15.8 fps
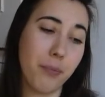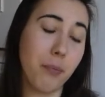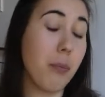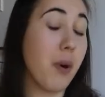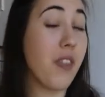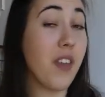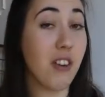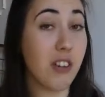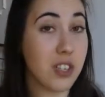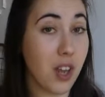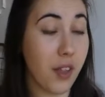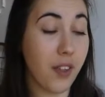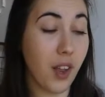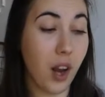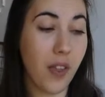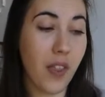but there is
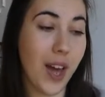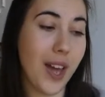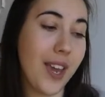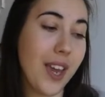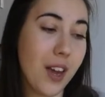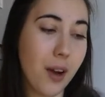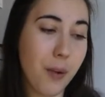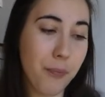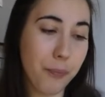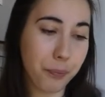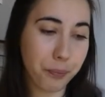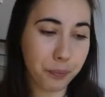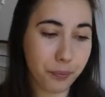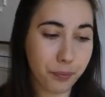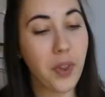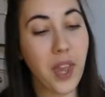nothing like that here.
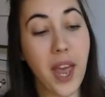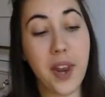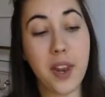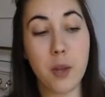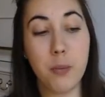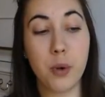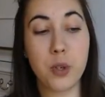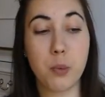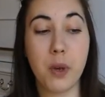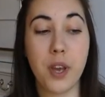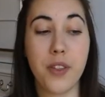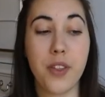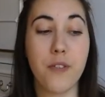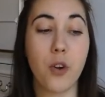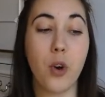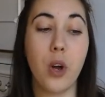And at the bottom here
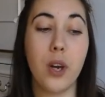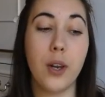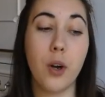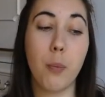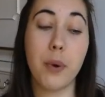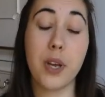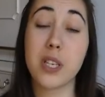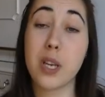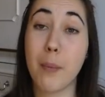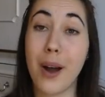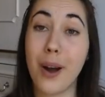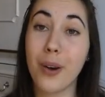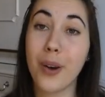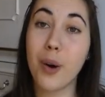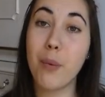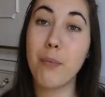they've got a little bit
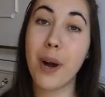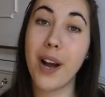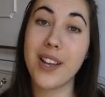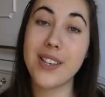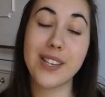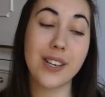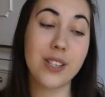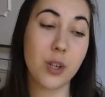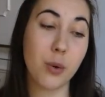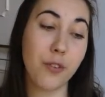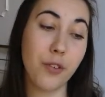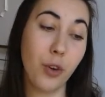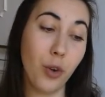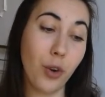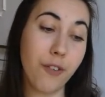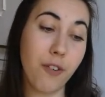about compounding, so if
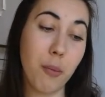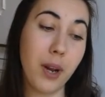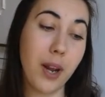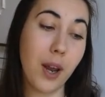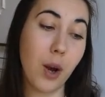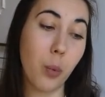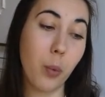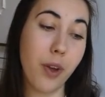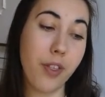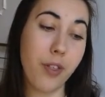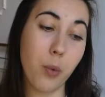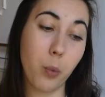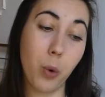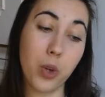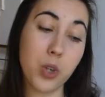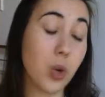you're not familiar with
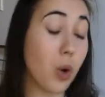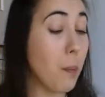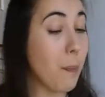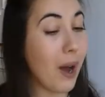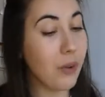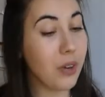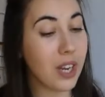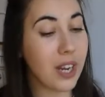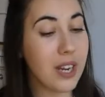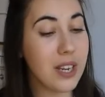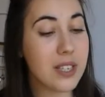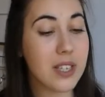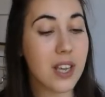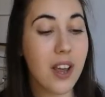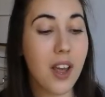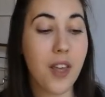what compounding
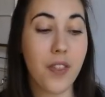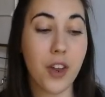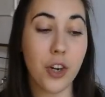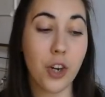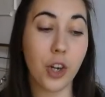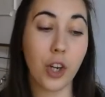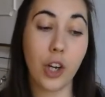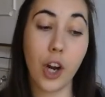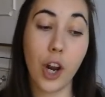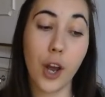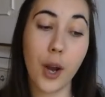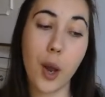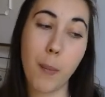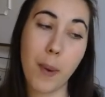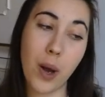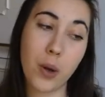is, then you can learn
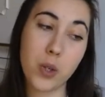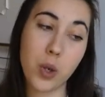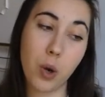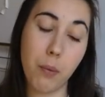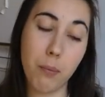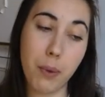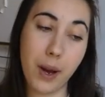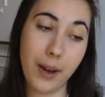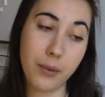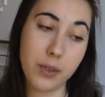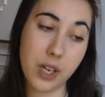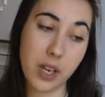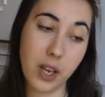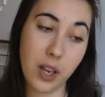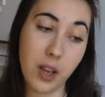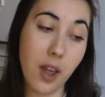about
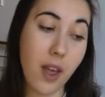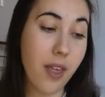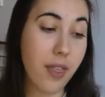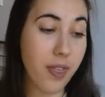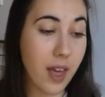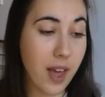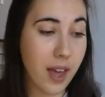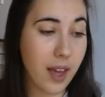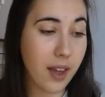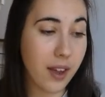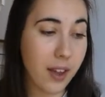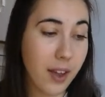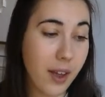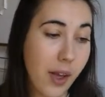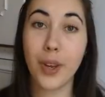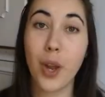compounding there.
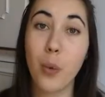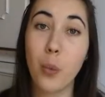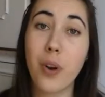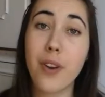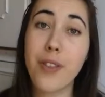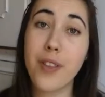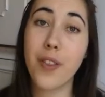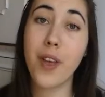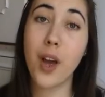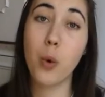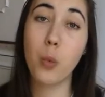One thing that I